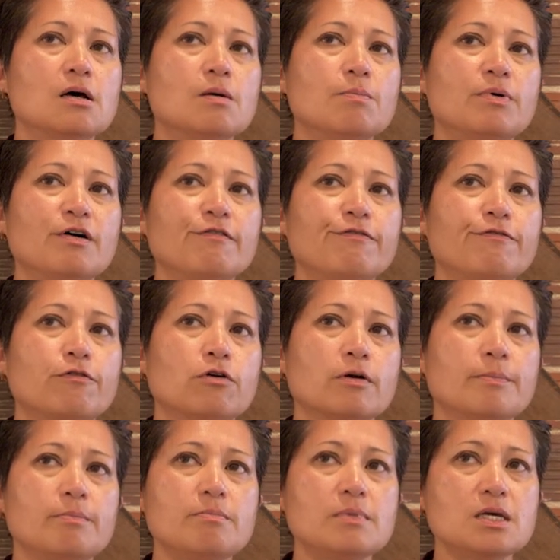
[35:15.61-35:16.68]
But for
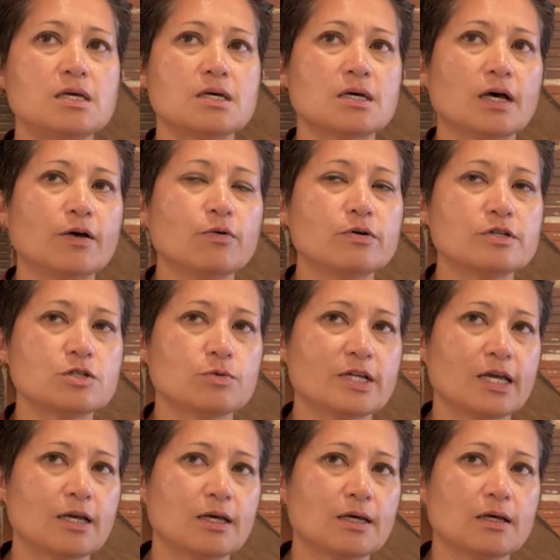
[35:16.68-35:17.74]
me, I was
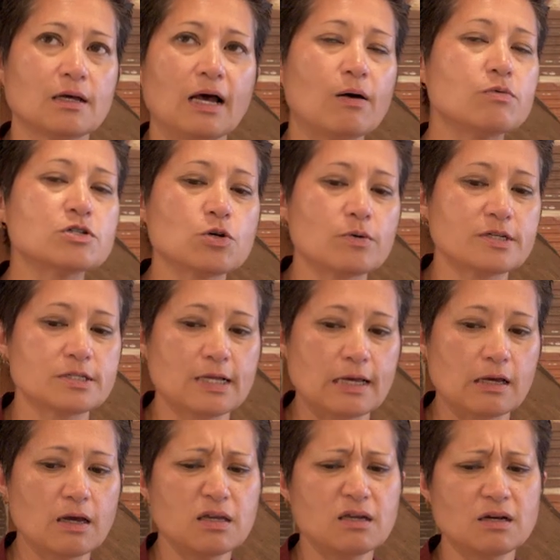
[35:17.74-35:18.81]
always like,